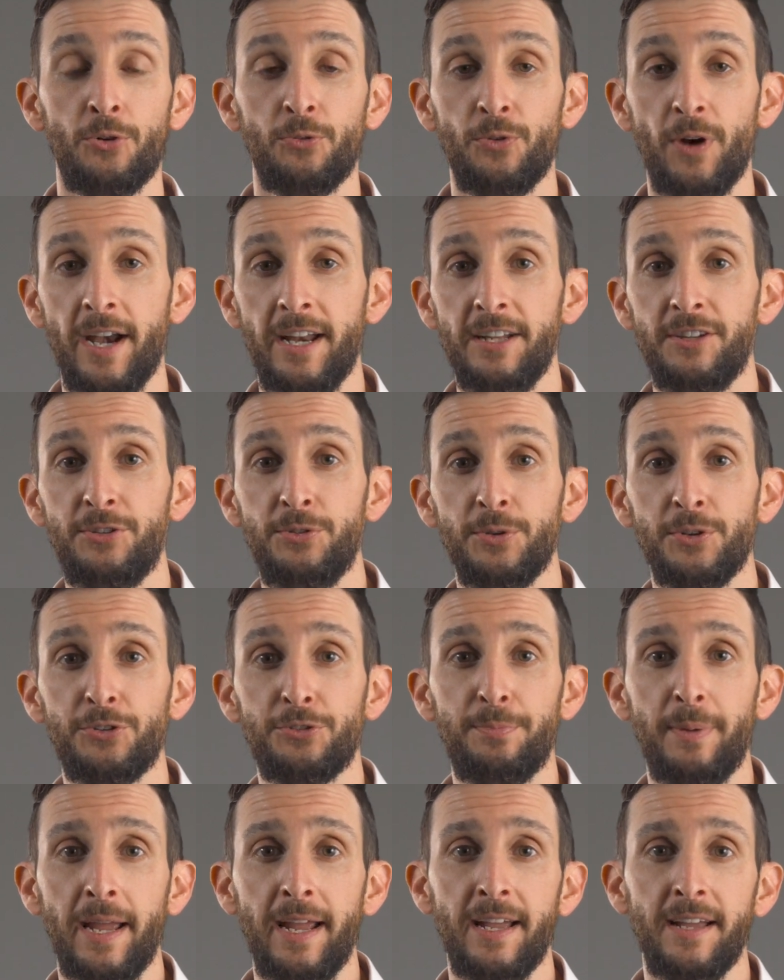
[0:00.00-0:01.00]
Ready to
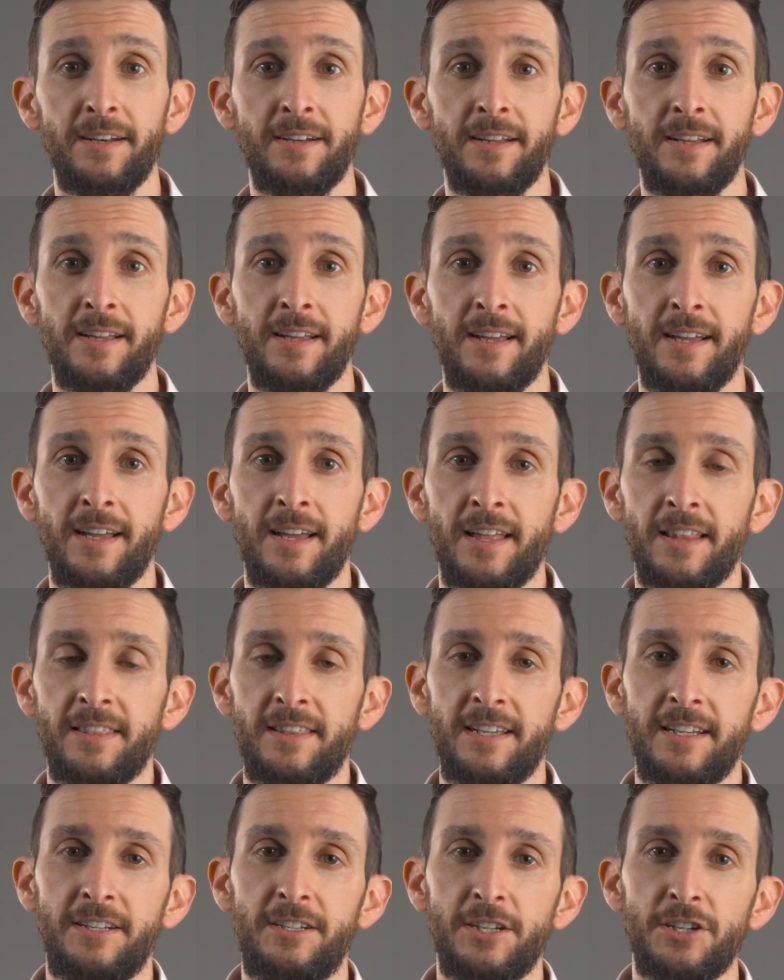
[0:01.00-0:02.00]
expand?
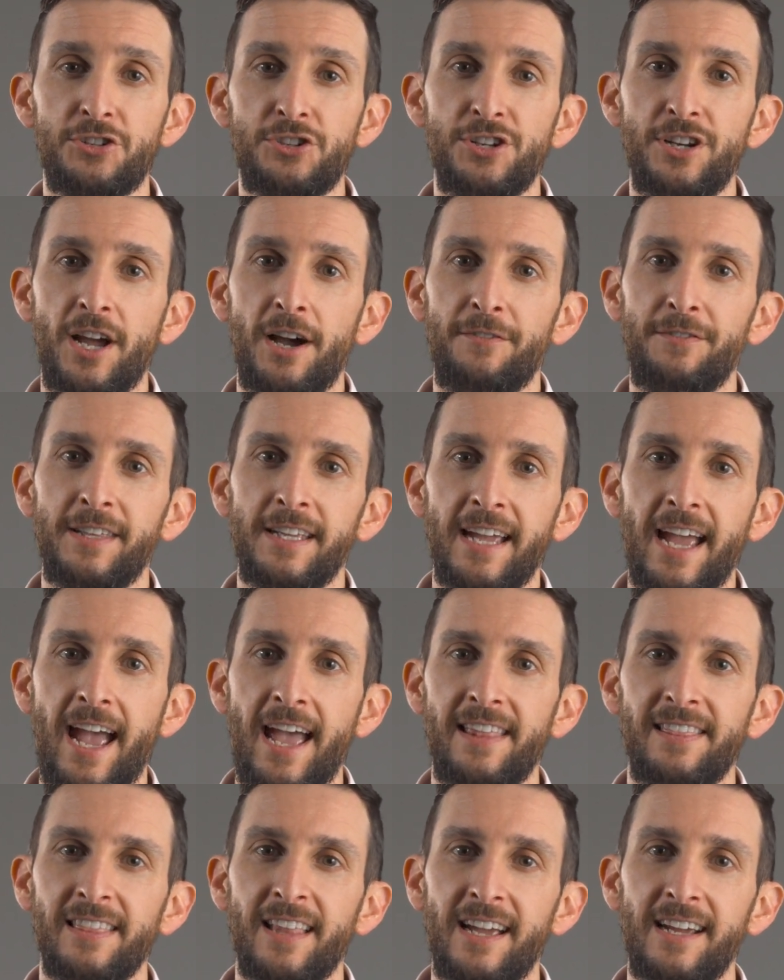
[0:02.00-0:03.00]
The addition of the
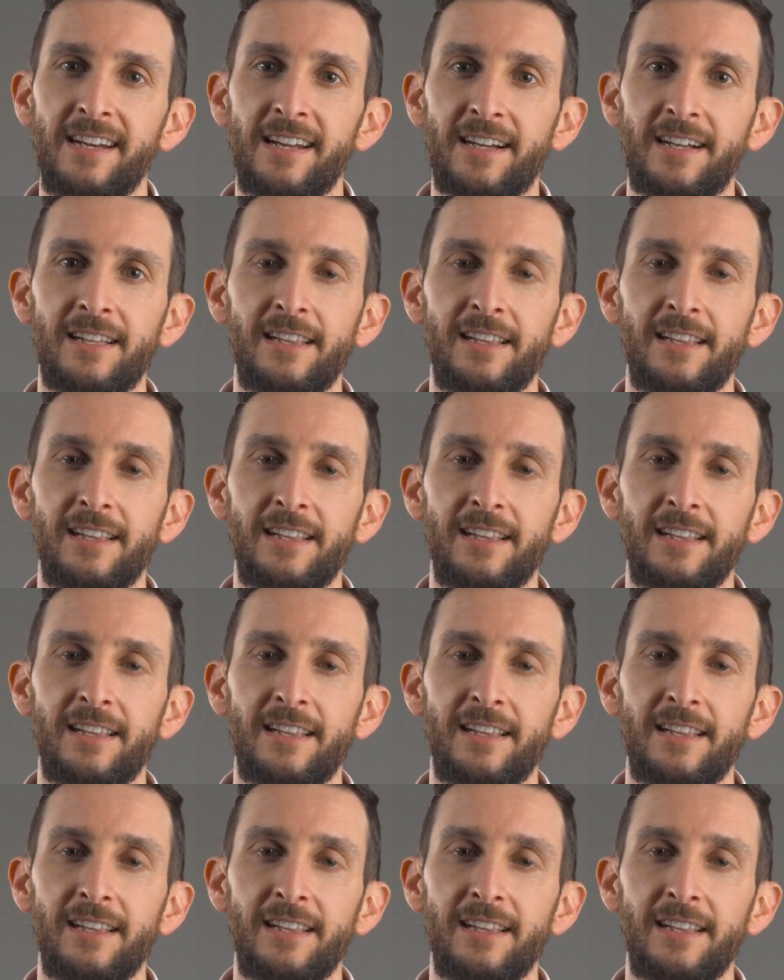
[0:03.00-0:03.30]
nLight